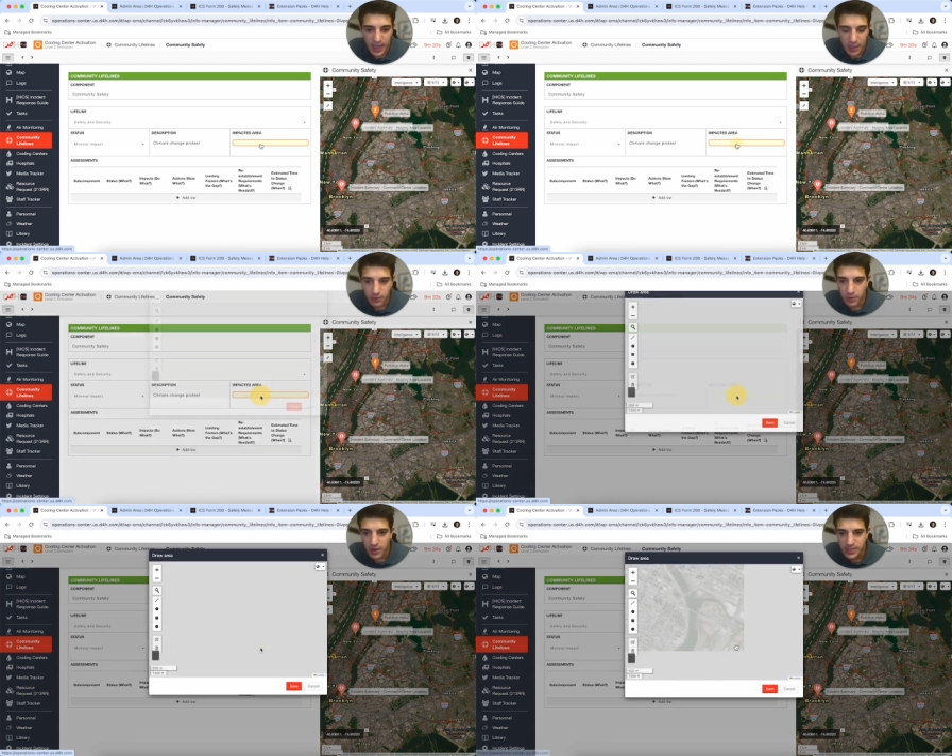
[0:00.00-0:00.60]
we're
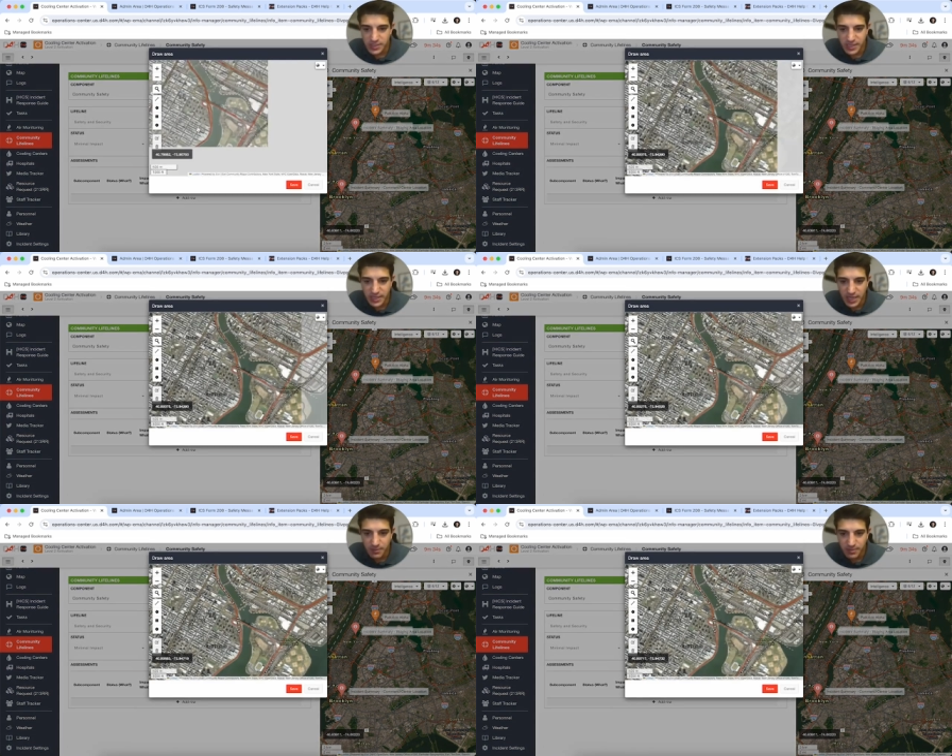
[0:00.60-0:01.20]
going to say
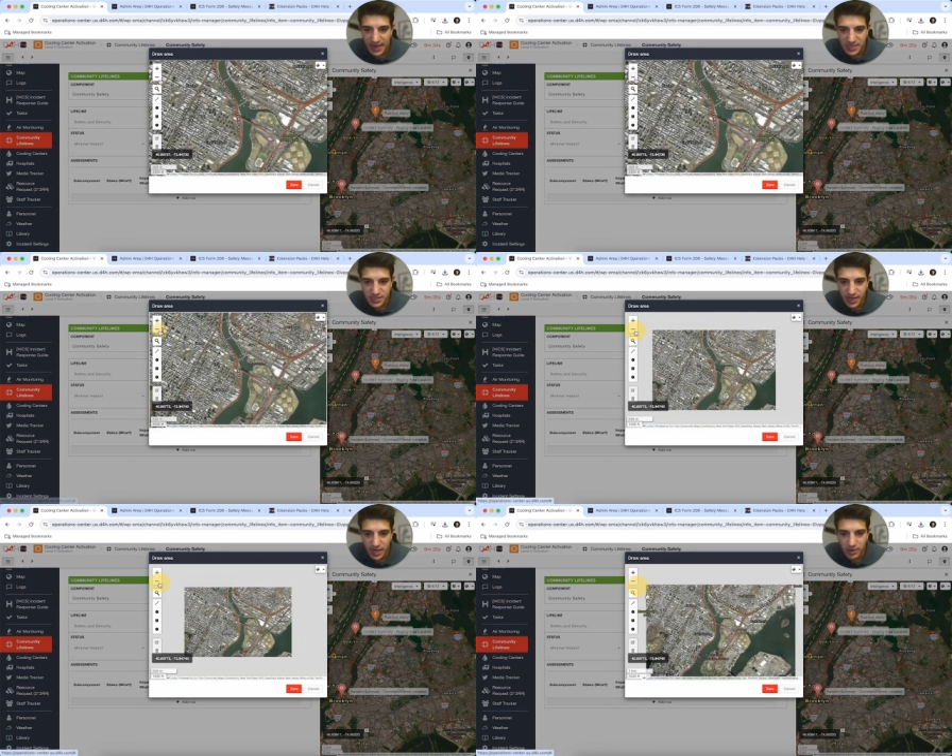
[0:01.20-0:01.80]
the impacted
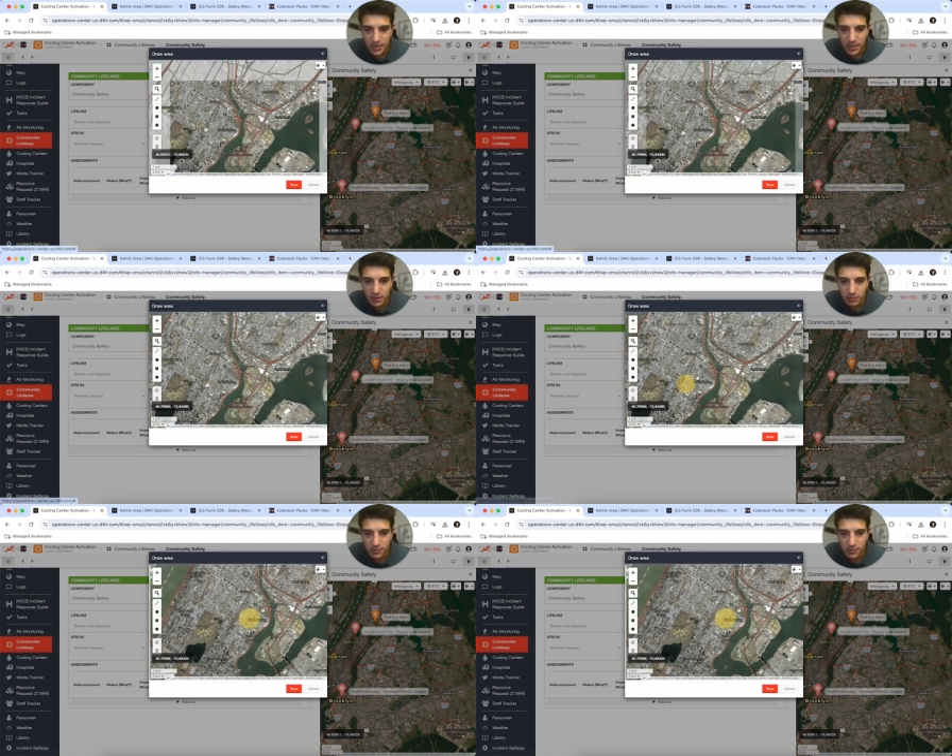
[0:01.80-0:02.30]
area.